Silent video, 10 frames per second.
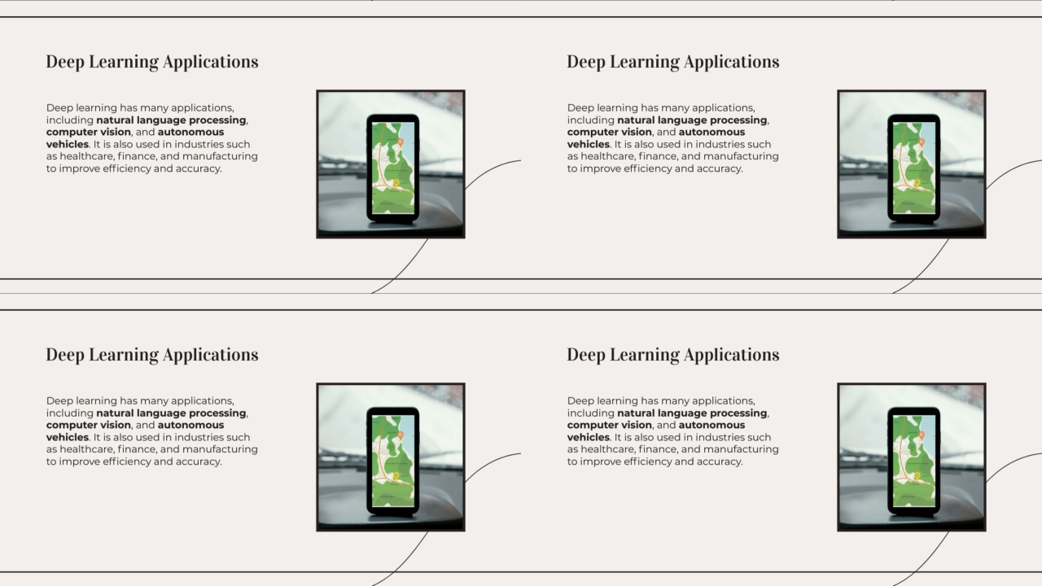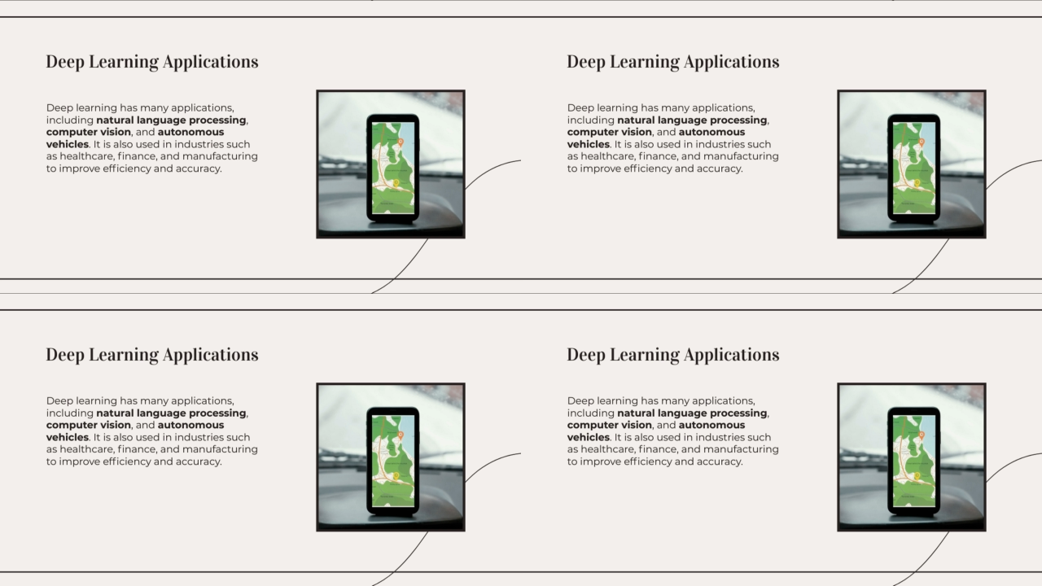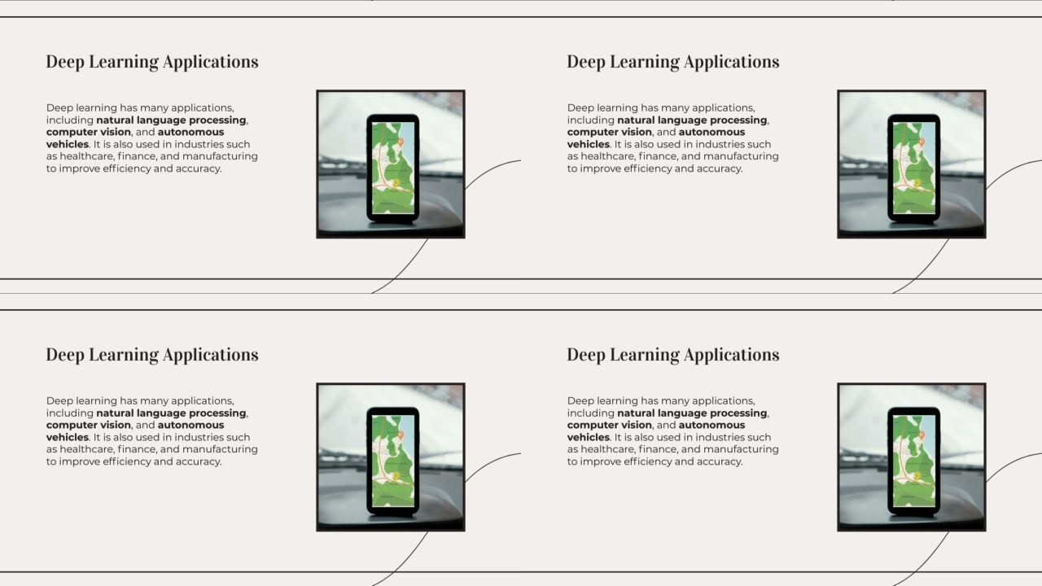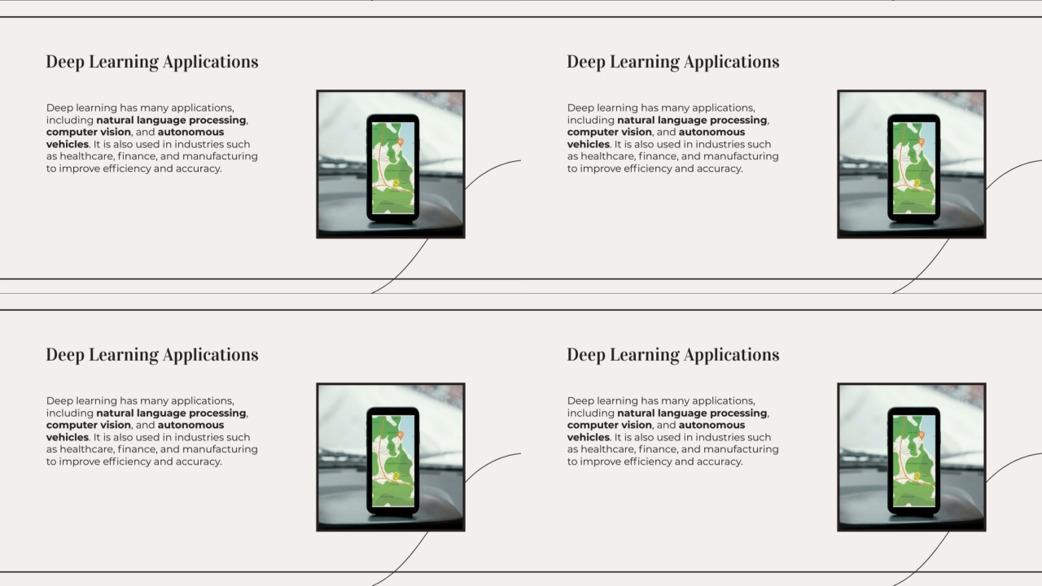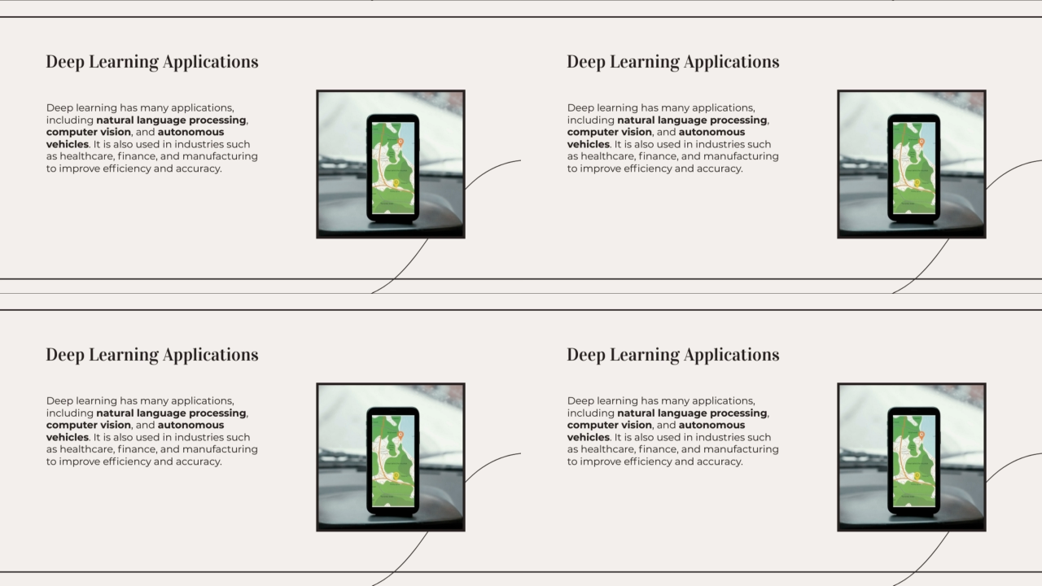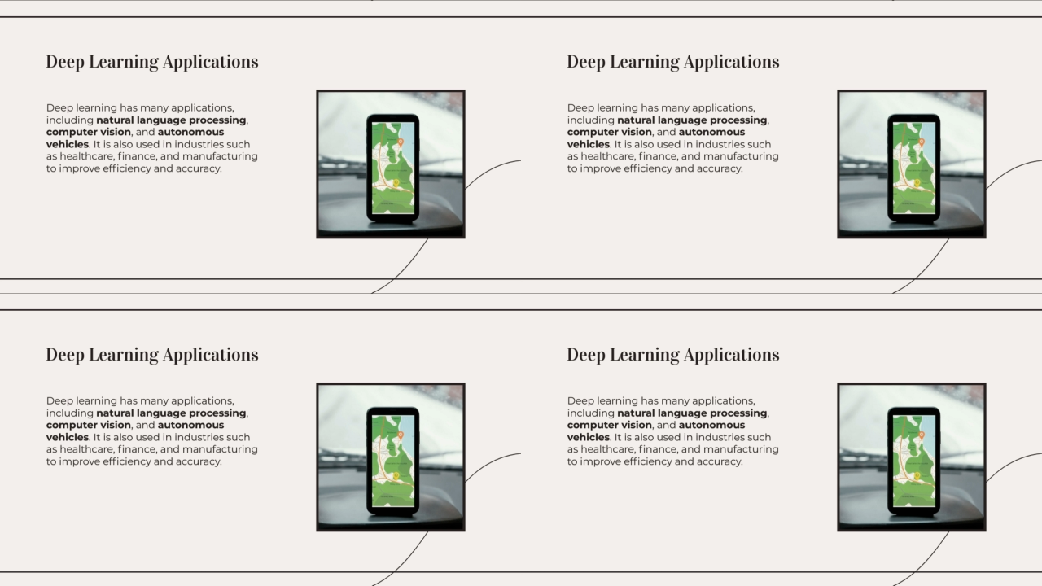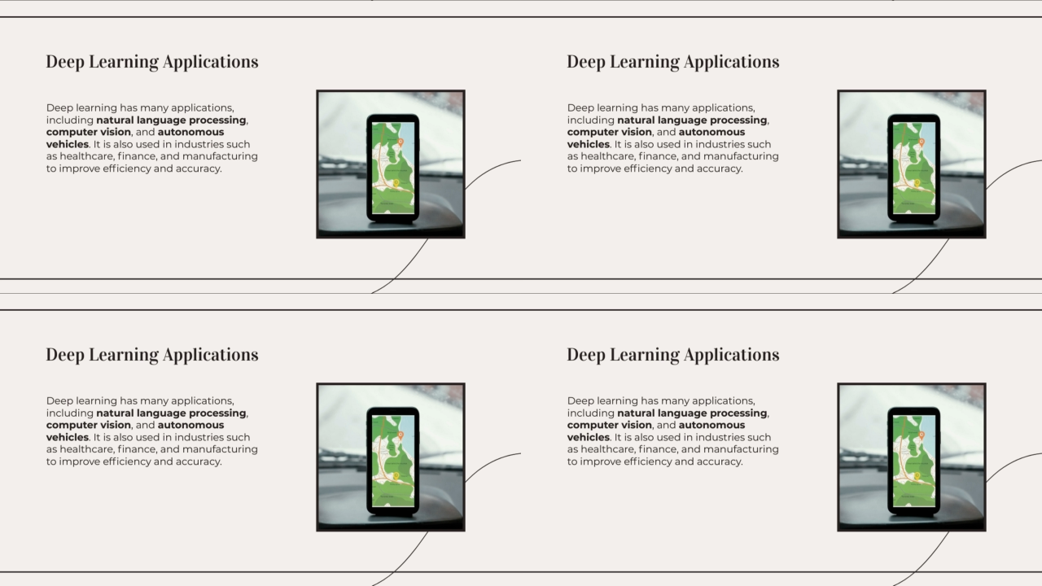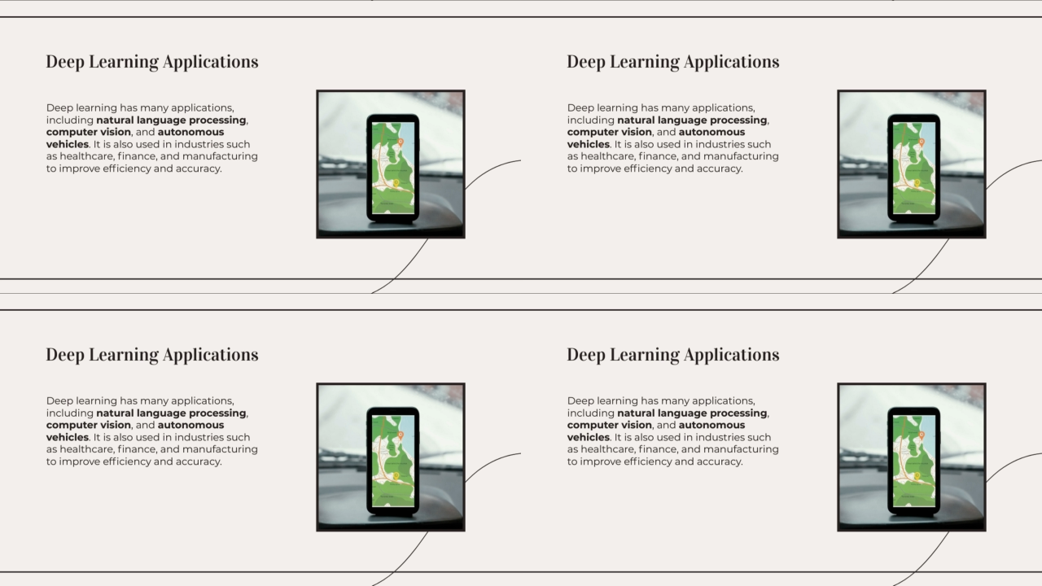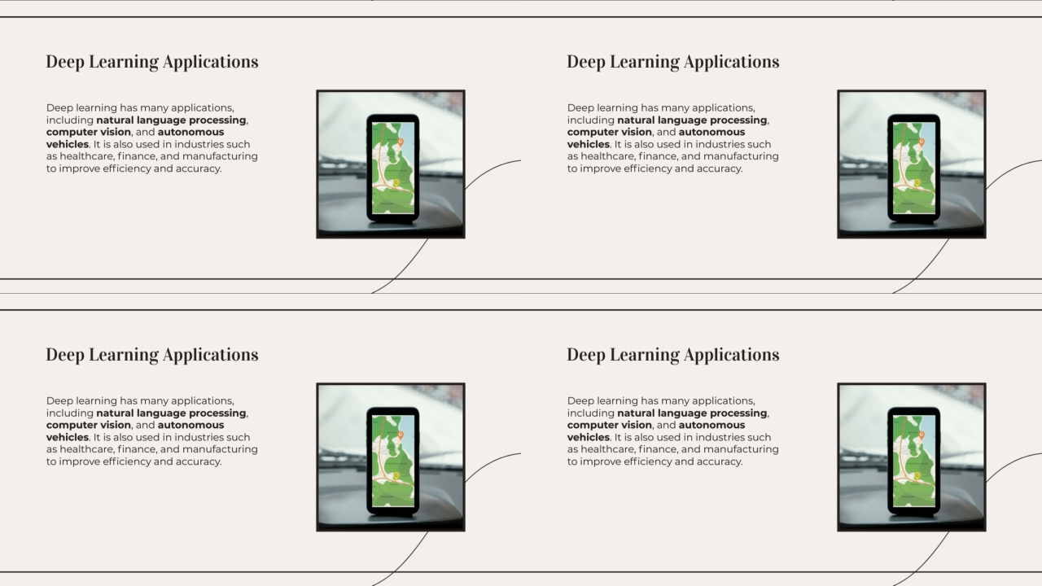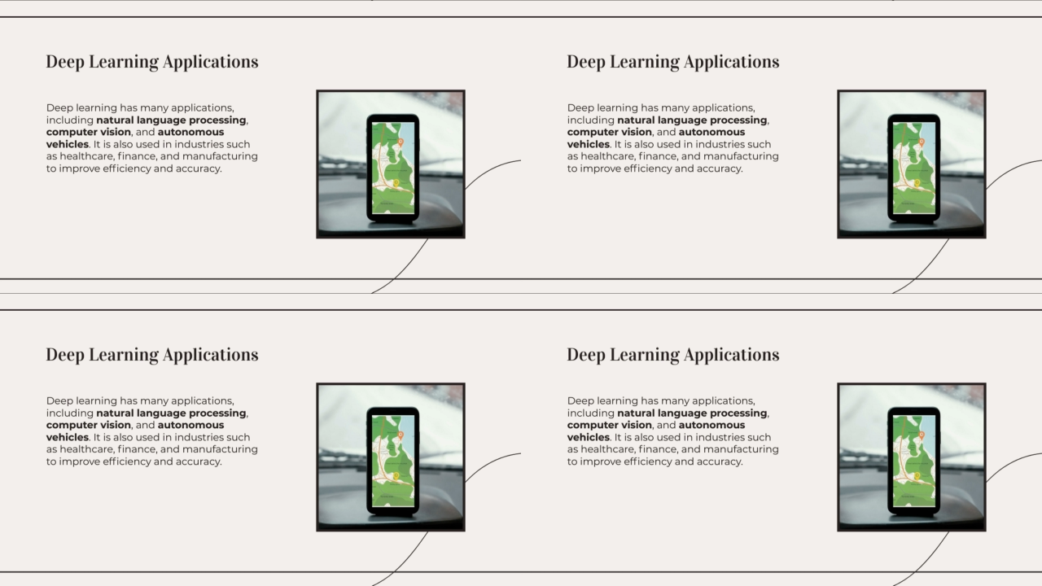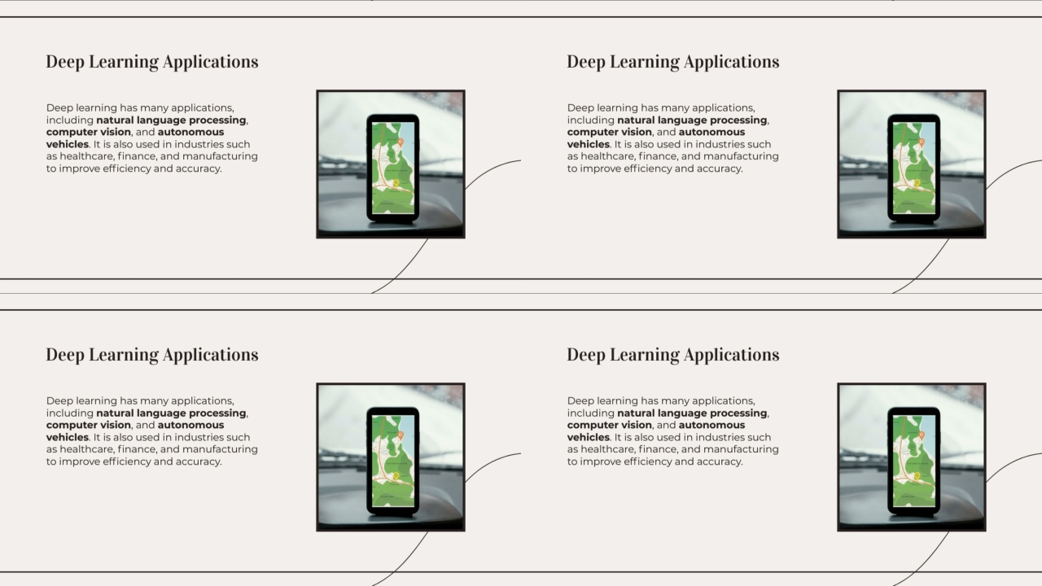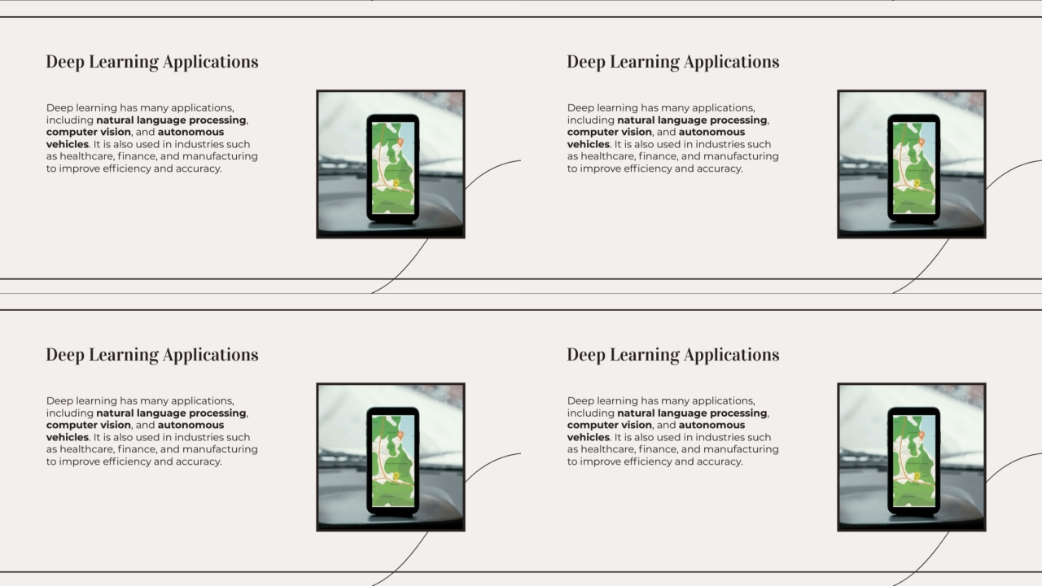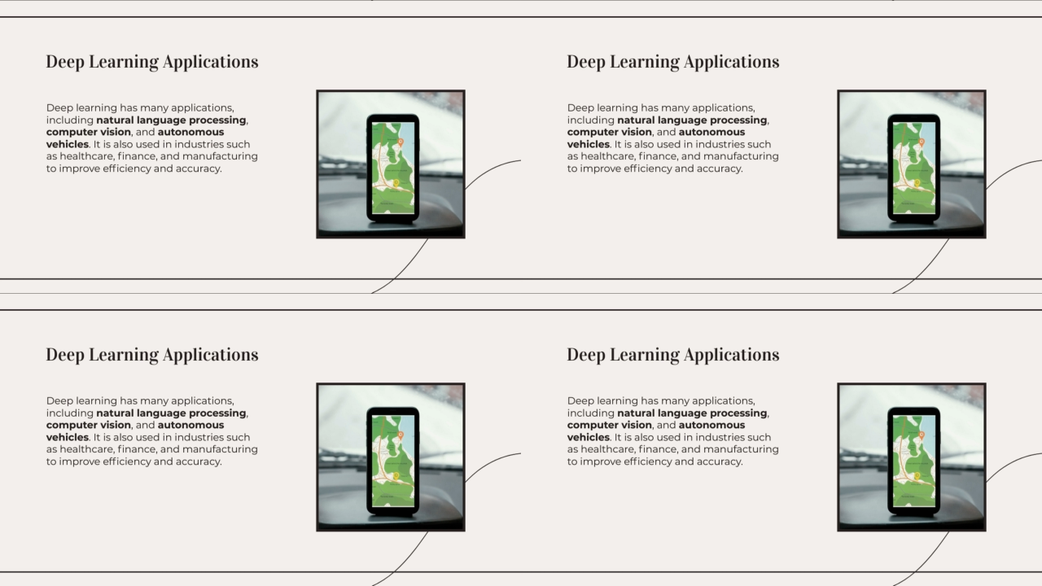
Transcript: [unreadable: no face in view]